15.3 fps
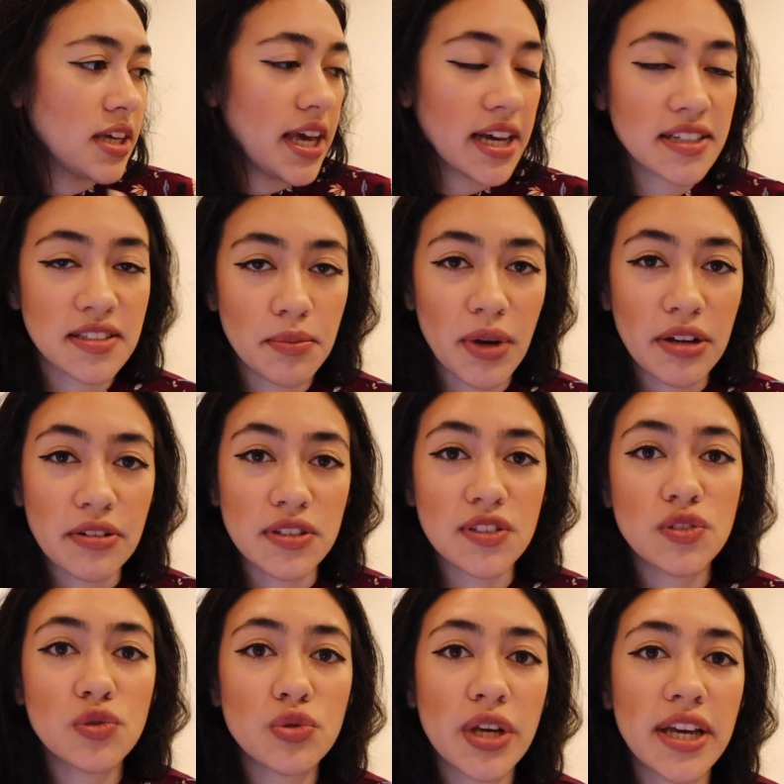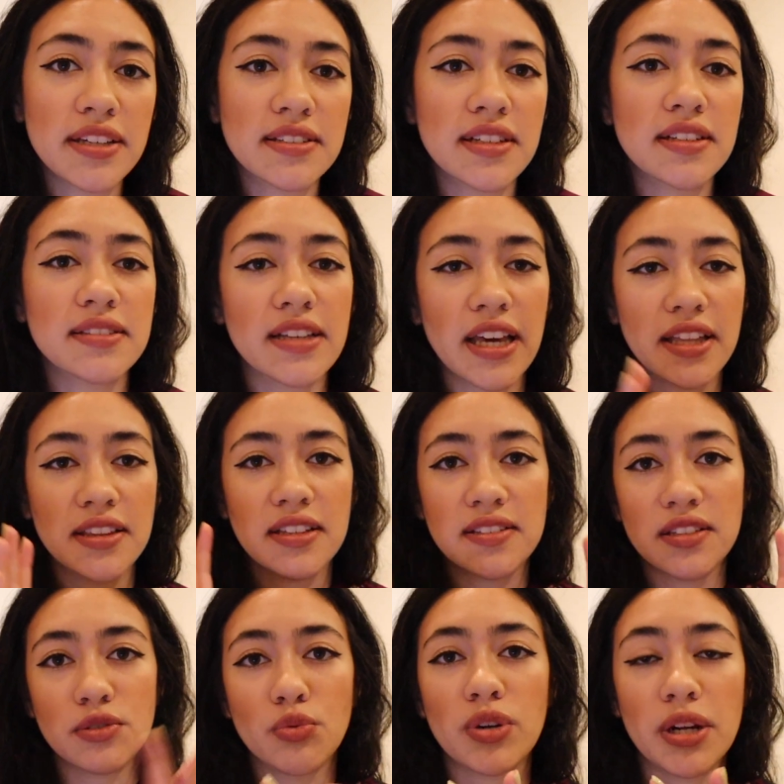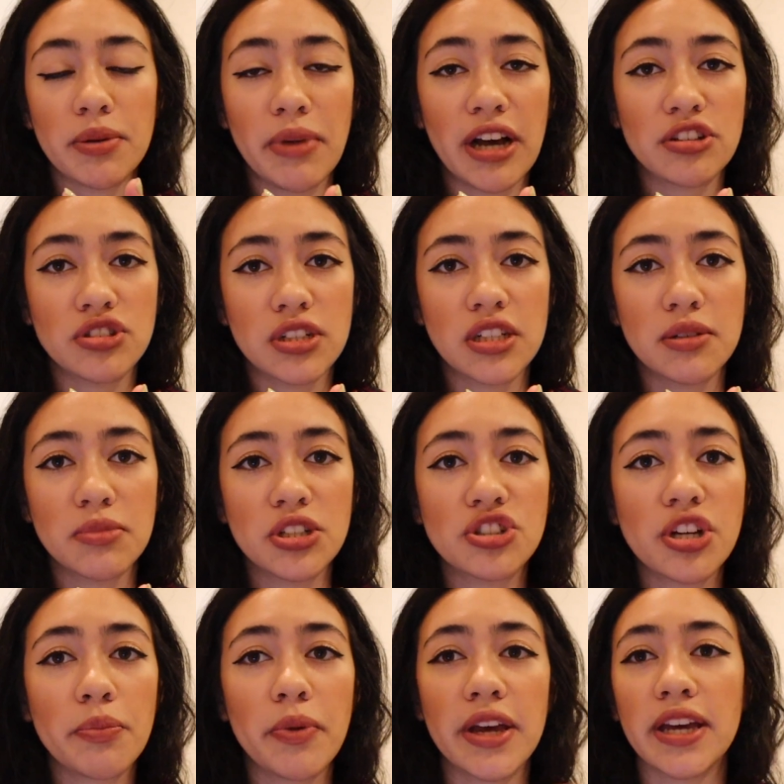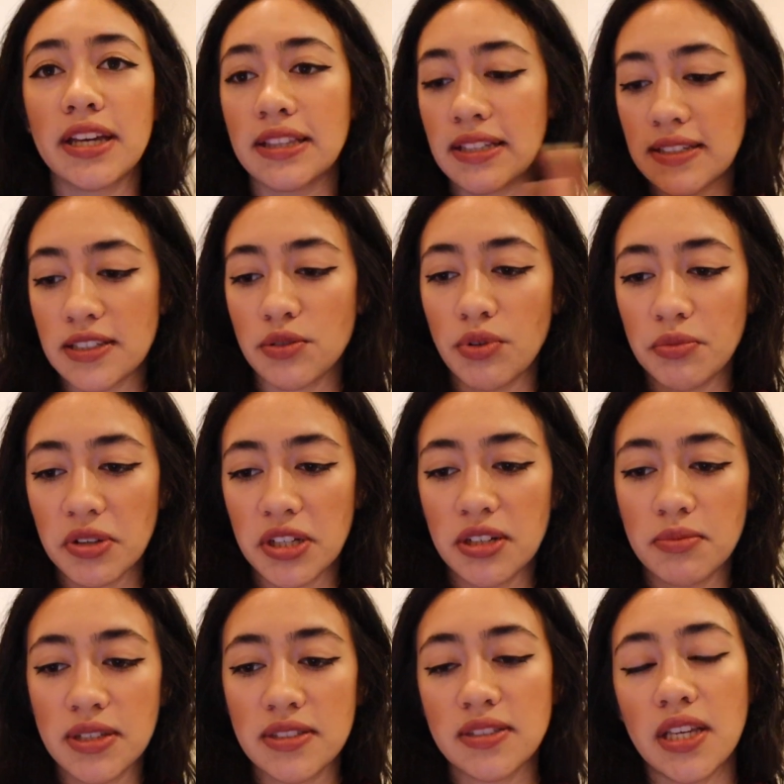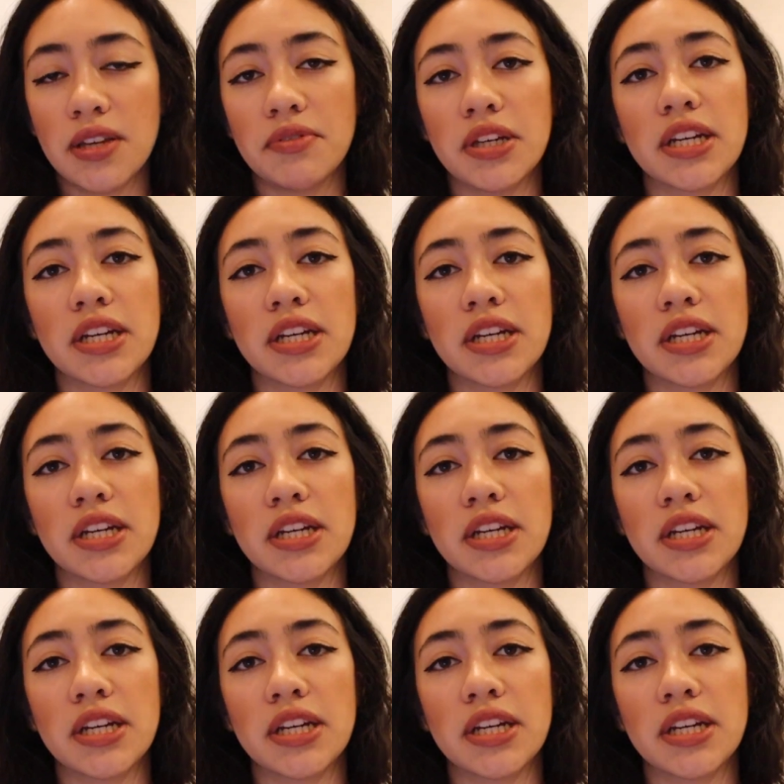X amount of suitcases, and this is what I'm actually going to be shipping, and this is what I'm going to be saving.